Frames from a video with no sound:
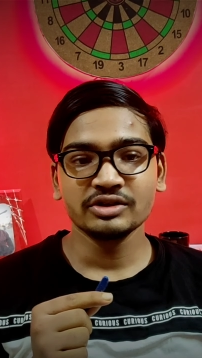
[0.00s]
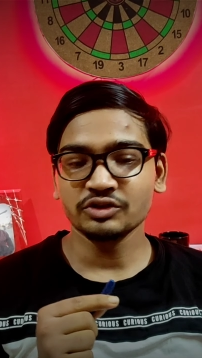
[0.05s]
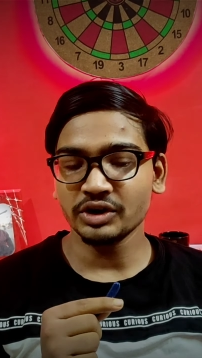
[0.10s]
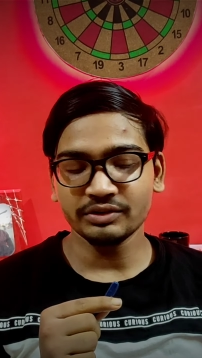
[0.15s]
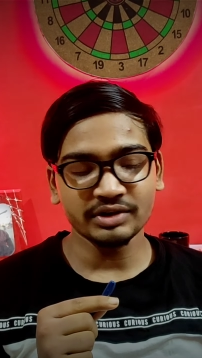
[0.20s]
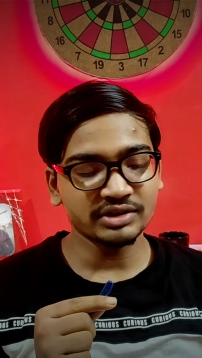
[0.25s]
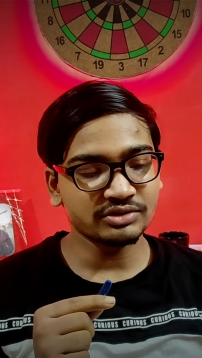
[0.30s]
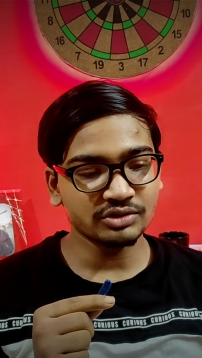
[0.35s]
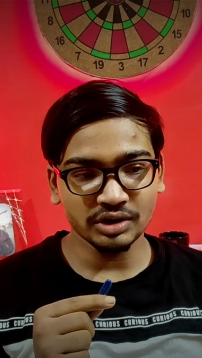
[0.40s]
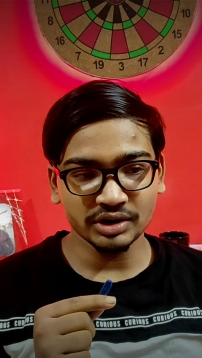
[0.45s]
So
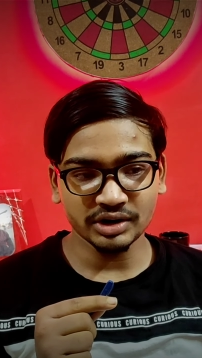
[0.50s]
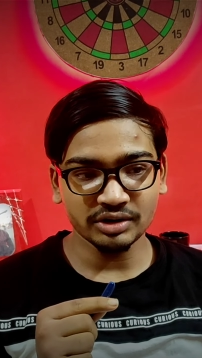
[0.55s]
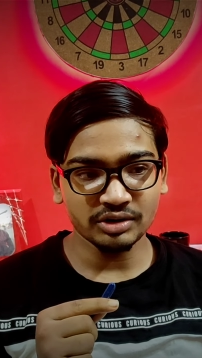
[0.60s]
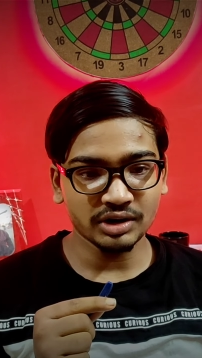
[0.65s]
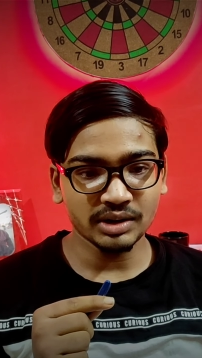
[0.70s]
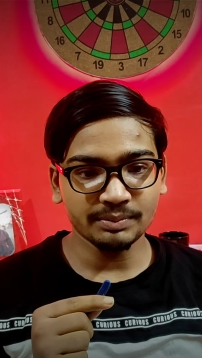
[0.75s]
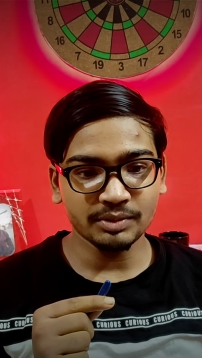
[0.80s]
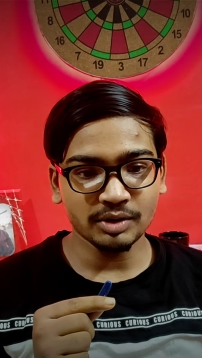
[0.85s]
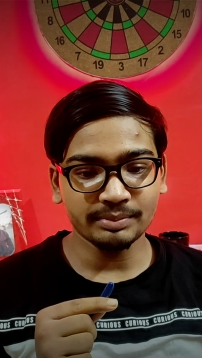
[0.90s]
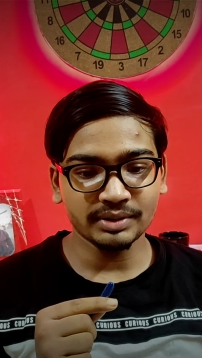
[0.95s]
it was not at
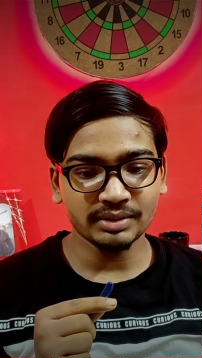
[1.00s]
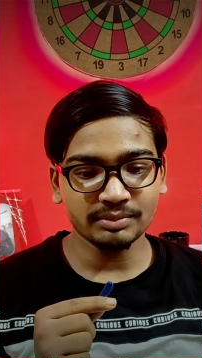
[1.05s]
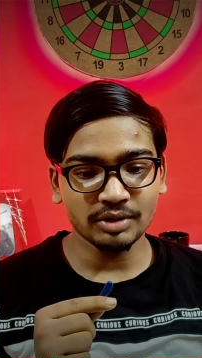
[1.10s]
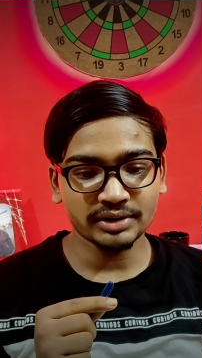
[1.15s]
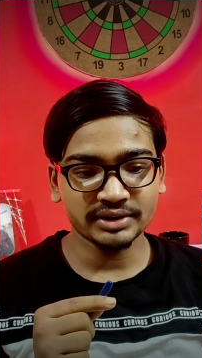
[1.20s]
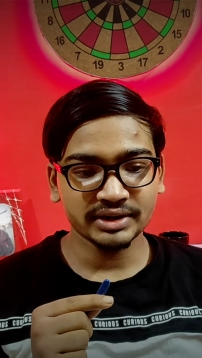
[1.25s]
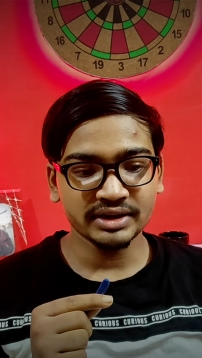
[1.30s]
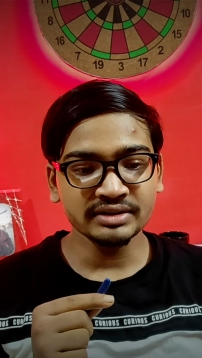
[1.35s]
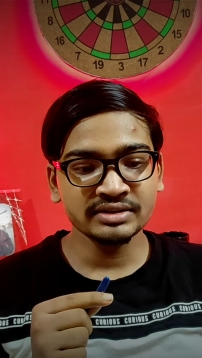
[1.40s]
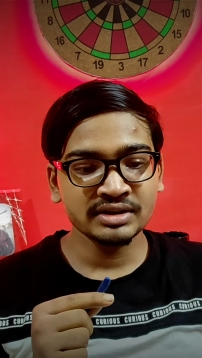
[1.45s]
all a proper
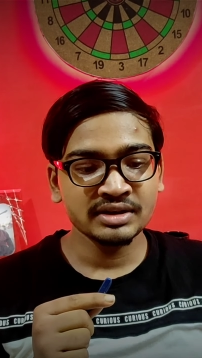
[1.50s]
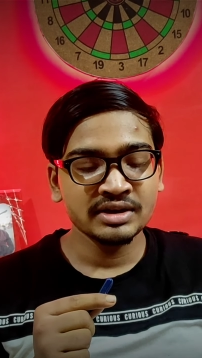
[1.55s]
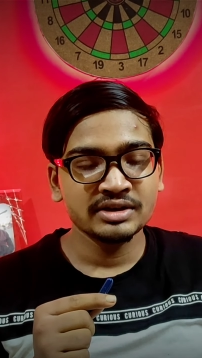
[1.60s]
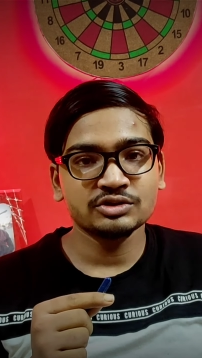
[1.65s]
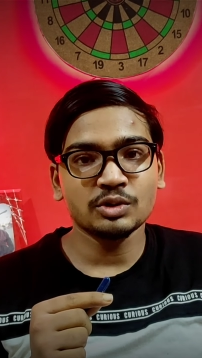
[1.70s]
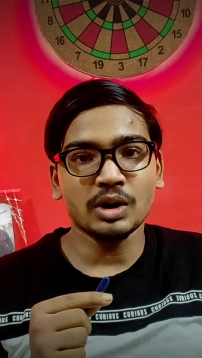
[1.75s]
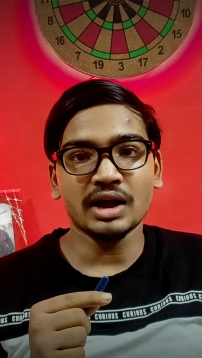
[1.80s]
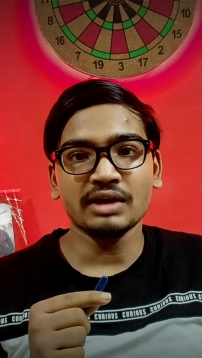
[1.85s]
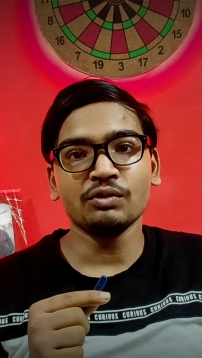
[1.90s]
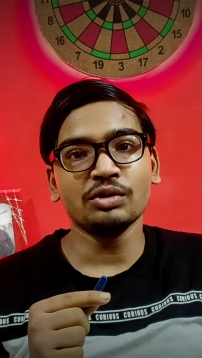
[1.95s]
mock test.
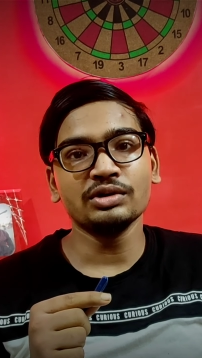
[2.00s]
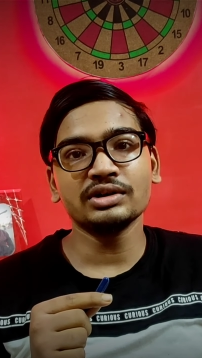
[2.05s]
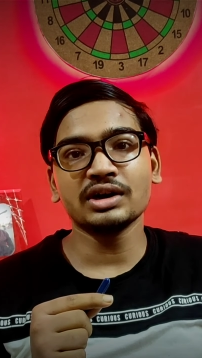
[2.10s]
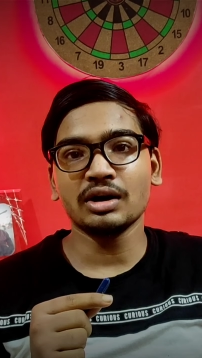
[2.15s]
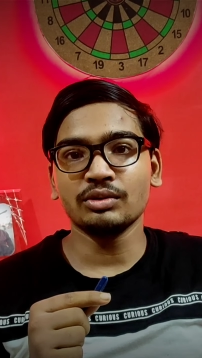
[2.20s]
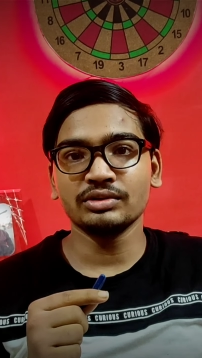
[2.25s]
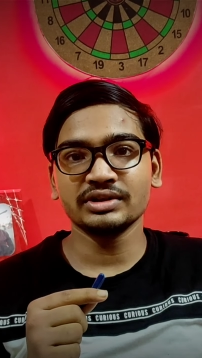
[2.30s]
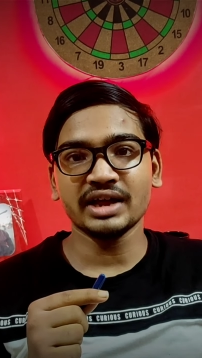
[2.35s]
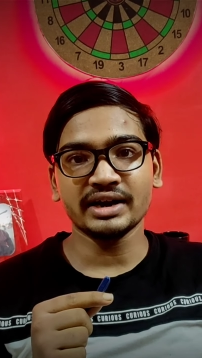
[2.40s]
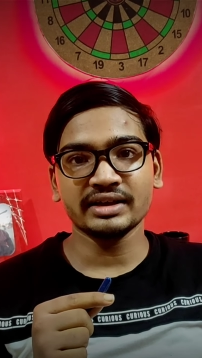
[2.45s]
So I won't
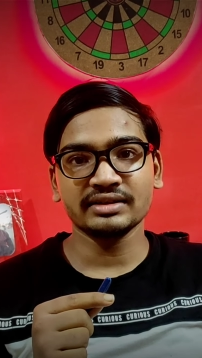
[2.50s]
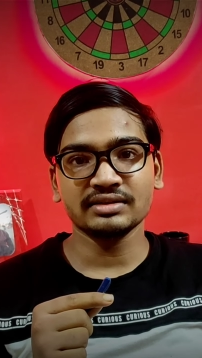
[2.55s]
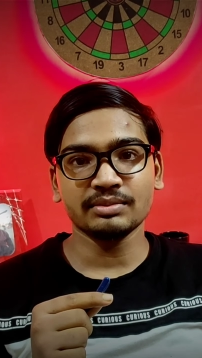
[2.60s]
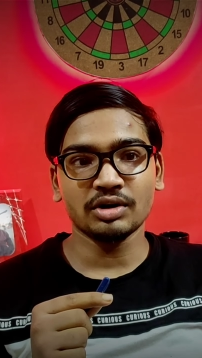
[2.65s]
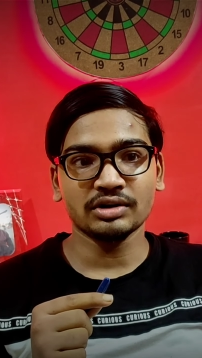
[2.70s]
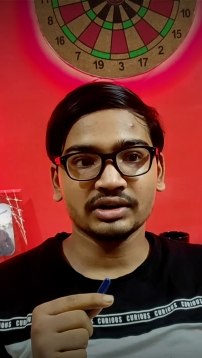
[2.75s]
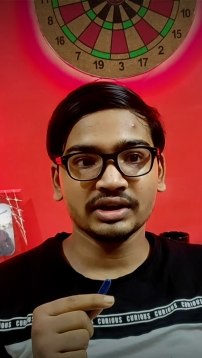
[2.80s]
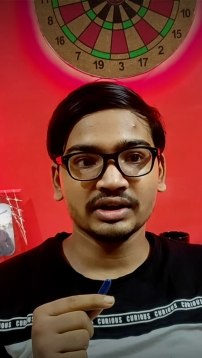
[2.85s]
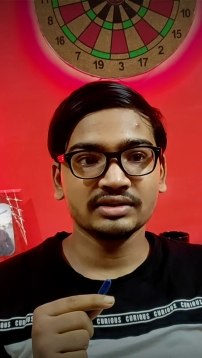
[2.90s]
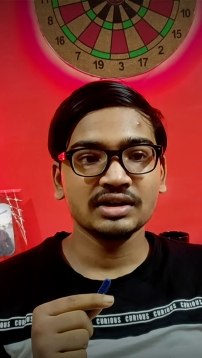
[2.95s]
count that as a
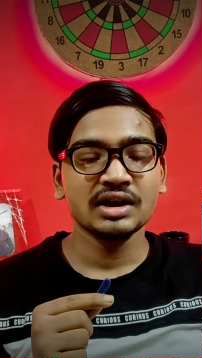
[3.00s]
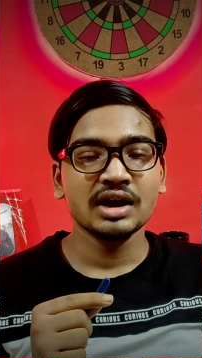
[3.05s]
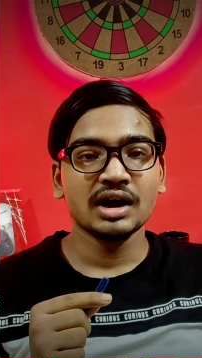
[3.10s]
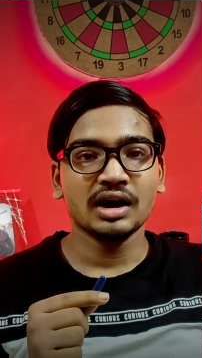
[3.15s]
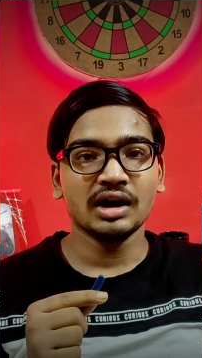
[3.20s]
mock test.